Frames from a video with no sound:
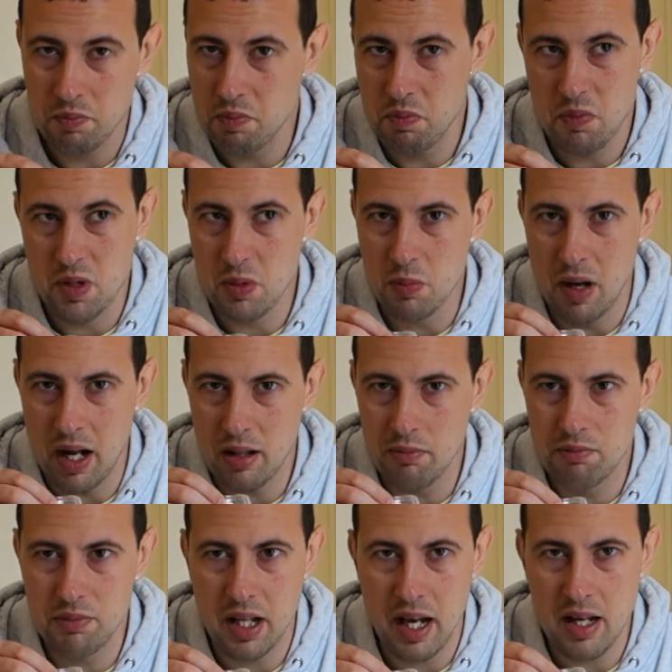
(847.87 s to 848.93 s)
smell,
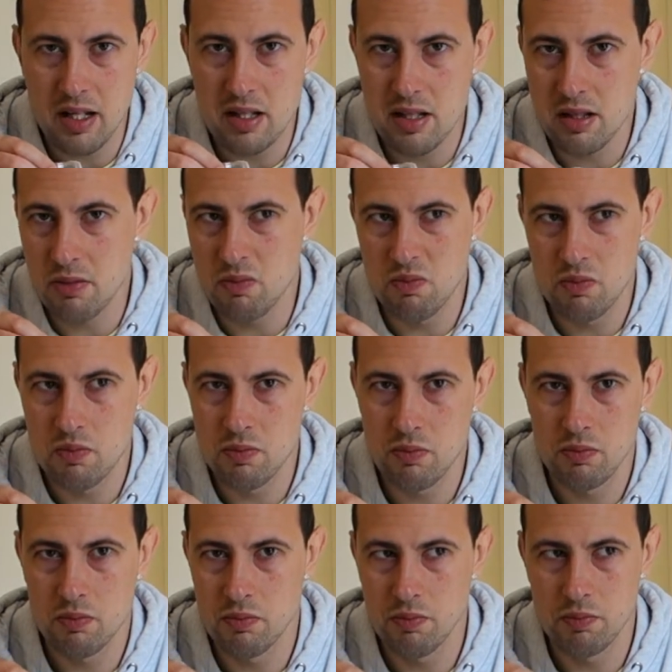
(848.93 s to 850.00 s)
taste,
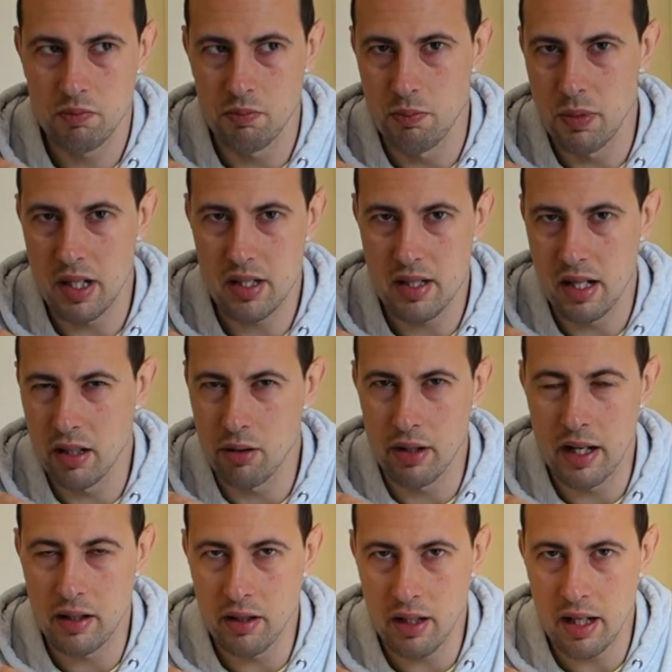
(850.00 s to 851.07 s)
mixing
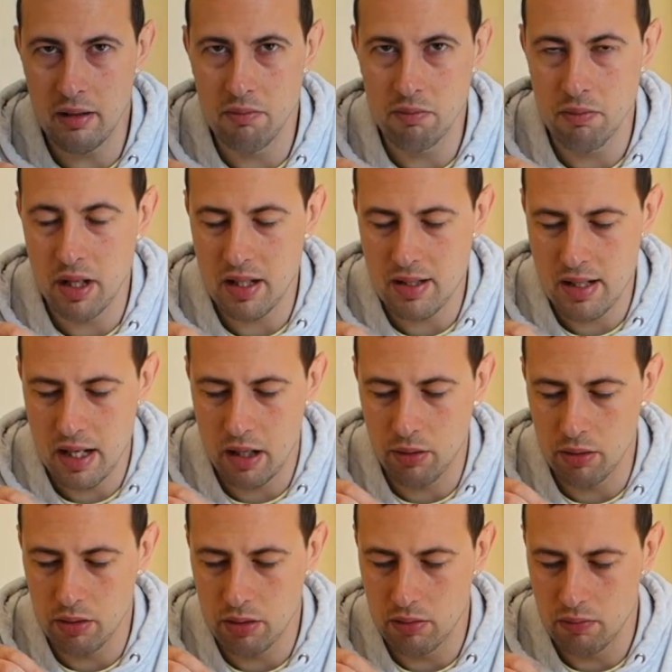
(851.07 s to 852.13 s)
together, and let's see how
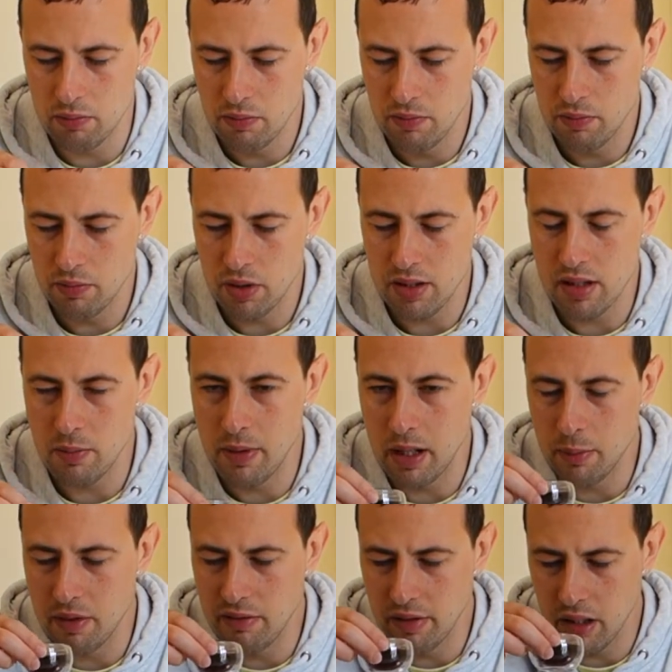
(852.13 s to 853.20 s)
does it make
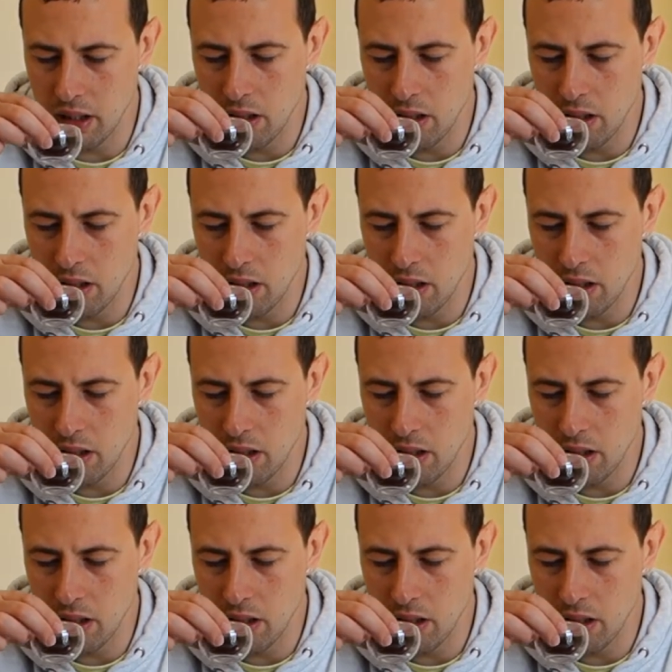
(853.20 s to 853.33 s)
me feel.